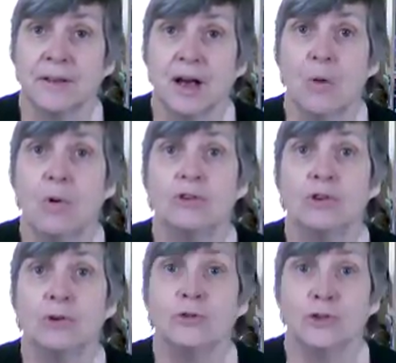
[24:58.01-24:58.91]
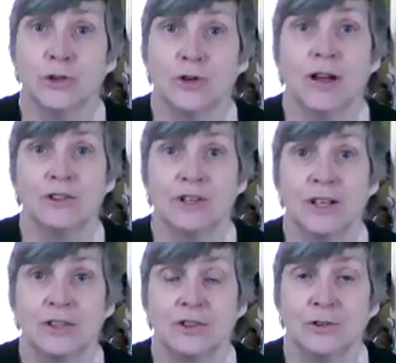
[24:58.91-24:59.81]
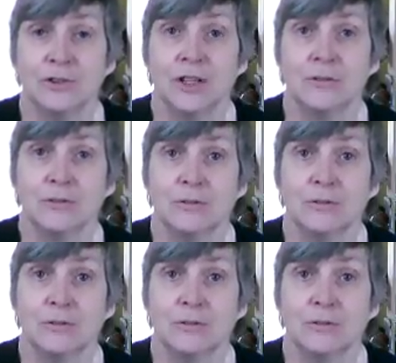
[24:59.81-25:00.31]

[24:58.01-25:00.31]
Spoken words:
I want you to congratulate yourself.